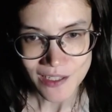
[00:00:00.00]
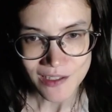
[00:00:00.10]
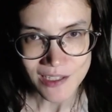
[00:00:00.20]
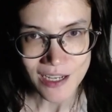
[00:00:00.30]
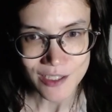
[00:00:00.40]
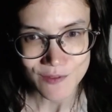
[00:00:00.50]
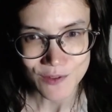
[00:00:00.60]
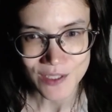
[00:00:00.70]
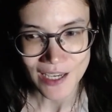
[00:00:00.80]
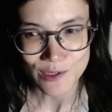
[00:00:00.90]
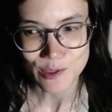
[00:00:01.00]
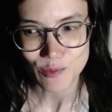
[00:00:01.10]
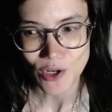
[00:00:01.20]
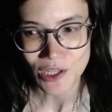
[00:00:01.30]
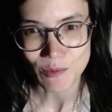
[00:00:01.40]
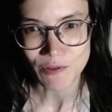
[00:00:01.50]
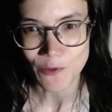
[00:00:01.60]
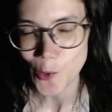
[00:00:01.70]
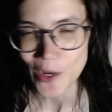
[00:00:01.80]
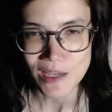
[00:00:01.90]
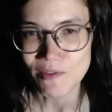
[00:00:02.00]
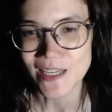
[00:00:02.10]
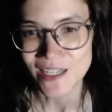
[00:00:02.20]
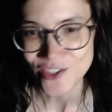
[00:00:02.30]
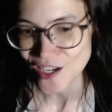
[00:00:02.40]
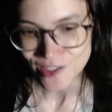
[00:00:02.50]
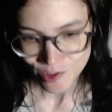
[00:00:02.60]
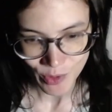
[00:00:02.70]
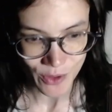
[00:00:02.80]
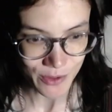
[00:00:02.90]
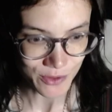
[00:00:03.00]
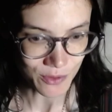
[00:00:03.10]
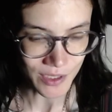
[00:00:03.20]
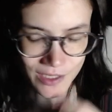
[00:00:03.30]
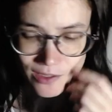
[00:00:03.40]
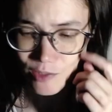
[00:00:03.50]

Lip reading: in the next few days, probably before I even get a chance to post all these,